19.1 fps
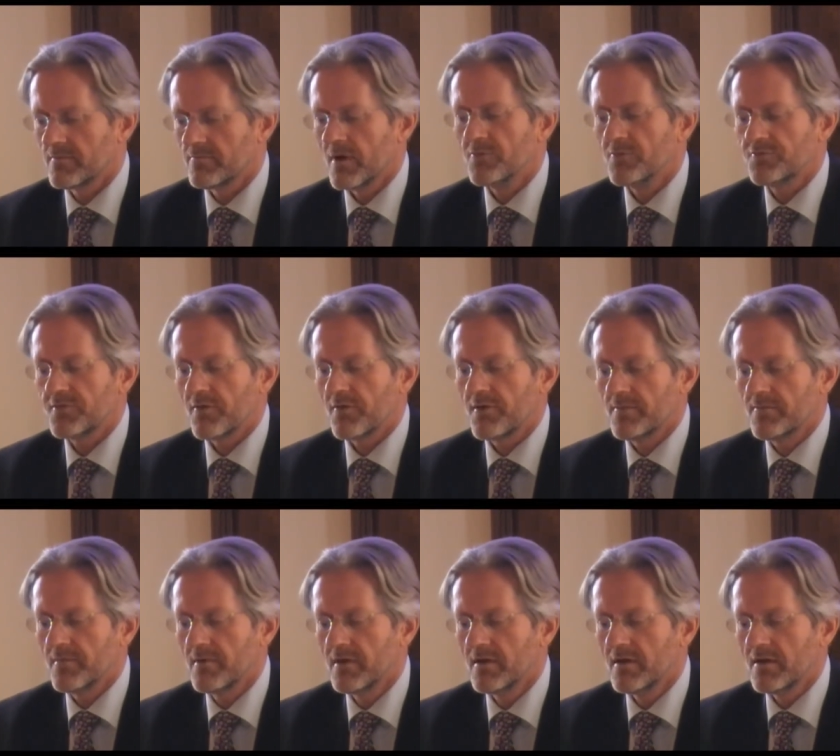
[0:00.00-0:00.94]
most of
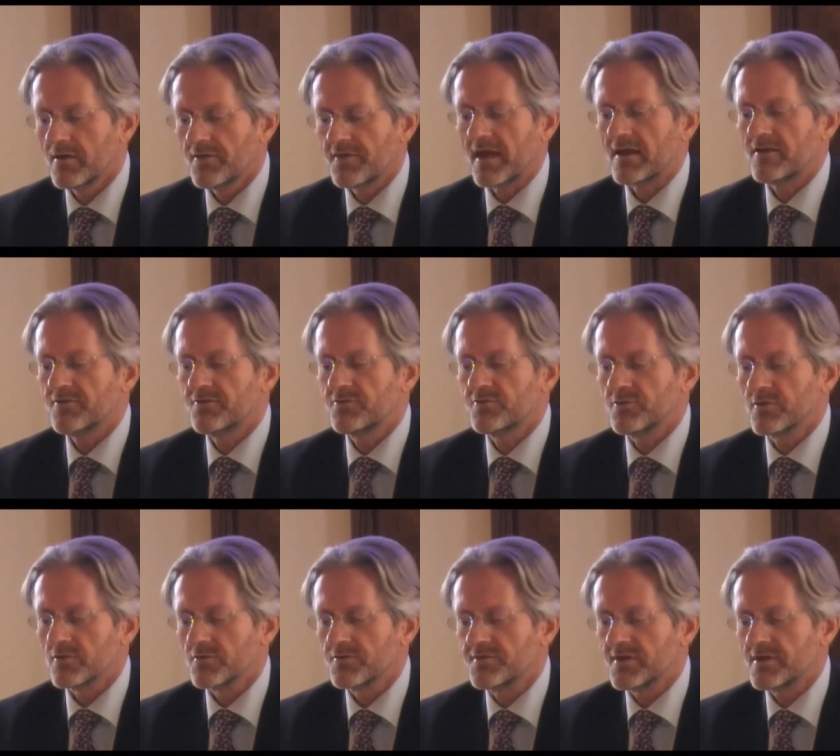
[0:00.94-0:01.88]
them thanks to
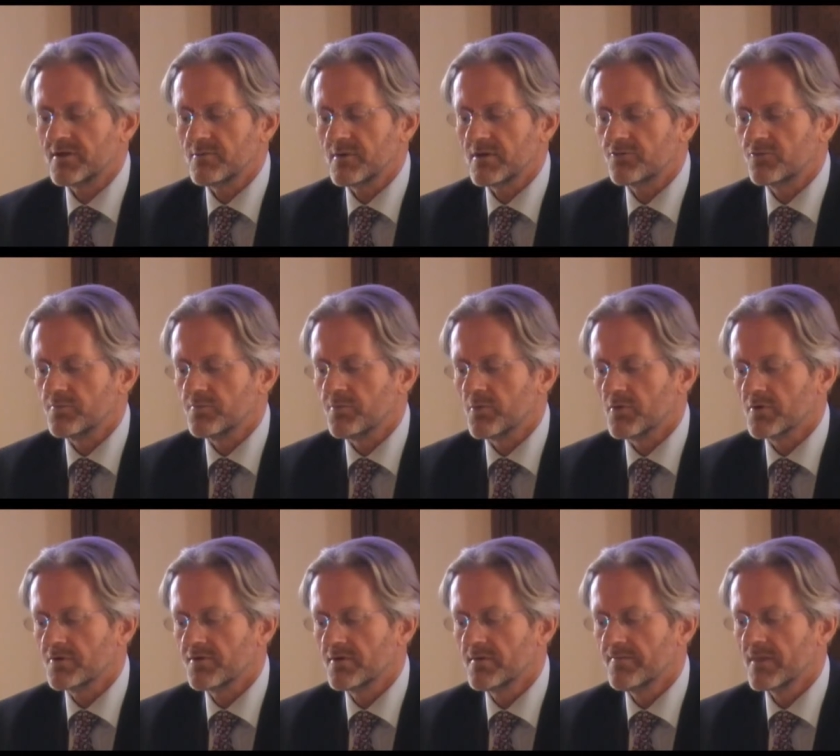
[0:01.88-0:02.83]
the continuing
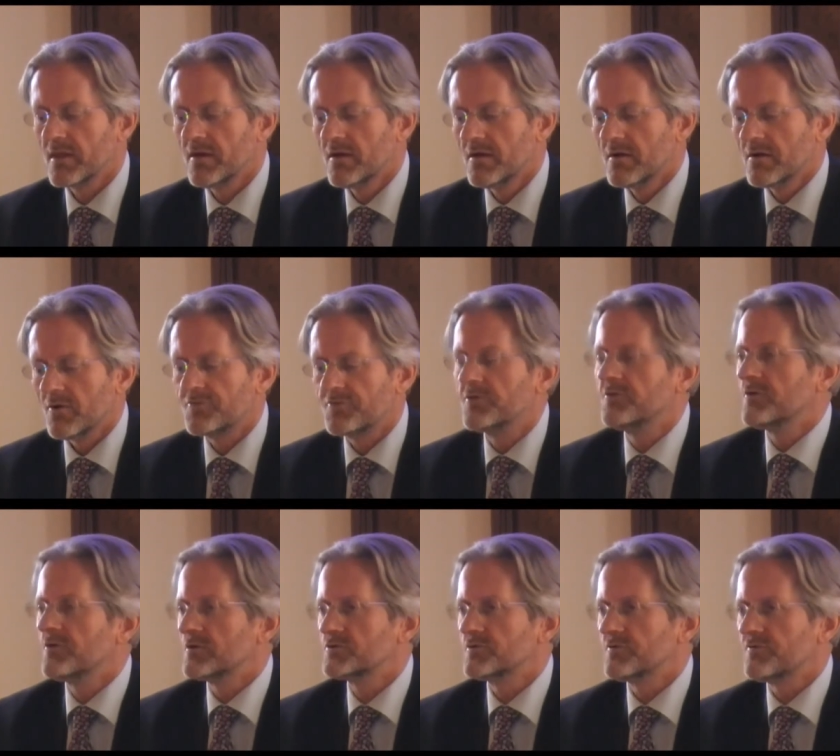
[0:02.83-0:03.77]
support of the
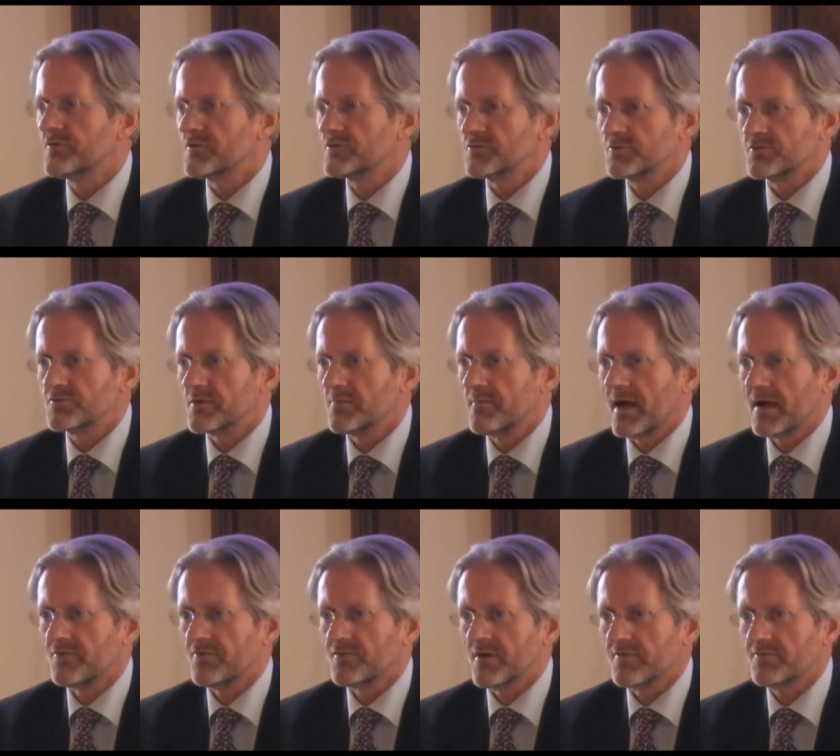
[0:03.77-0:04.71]
Deutsche
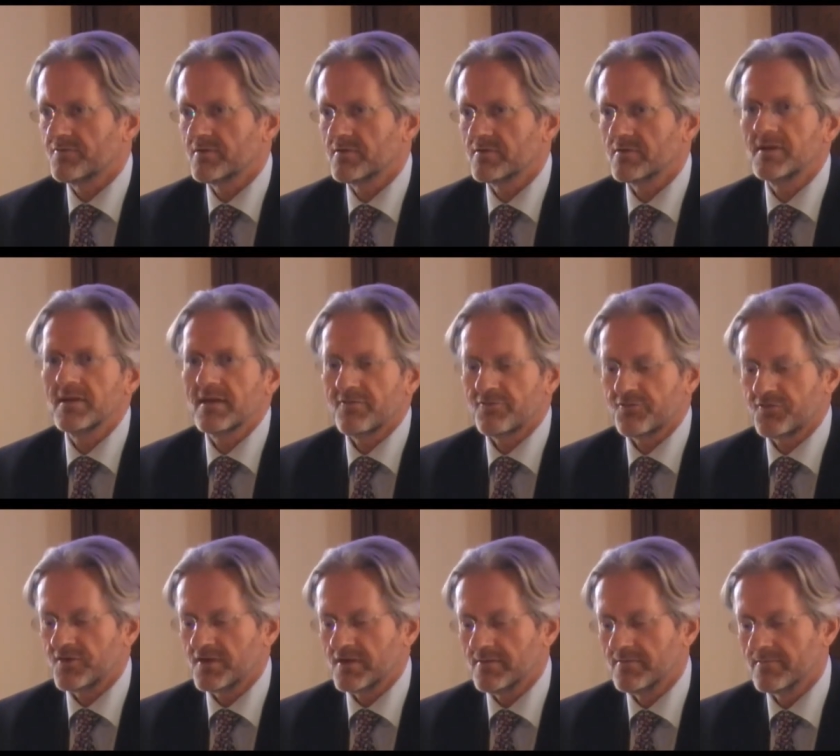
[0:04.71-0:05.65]
Forschungsgemeinschaft,
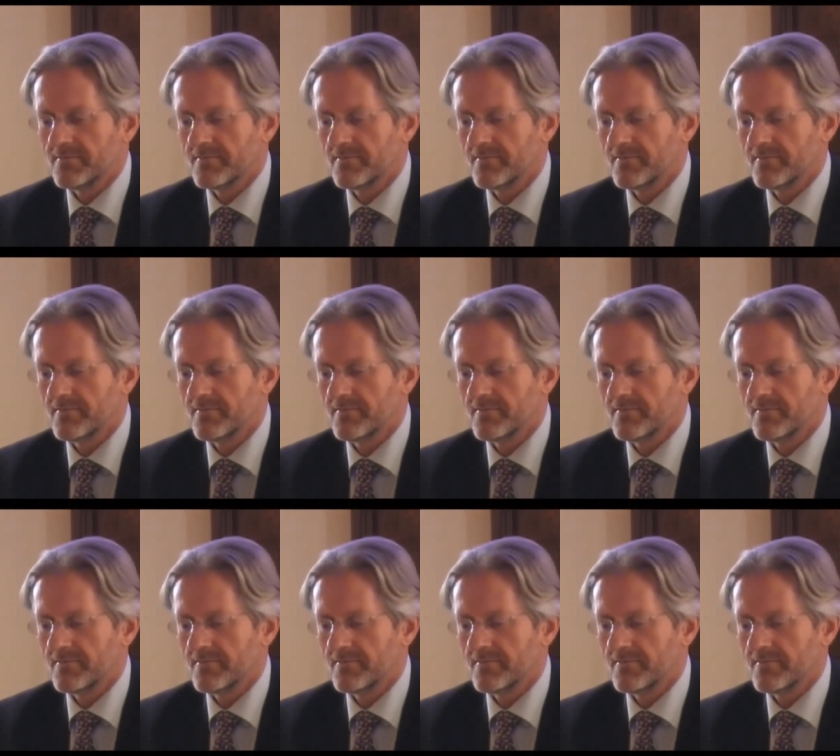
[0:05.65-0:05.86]
DFG.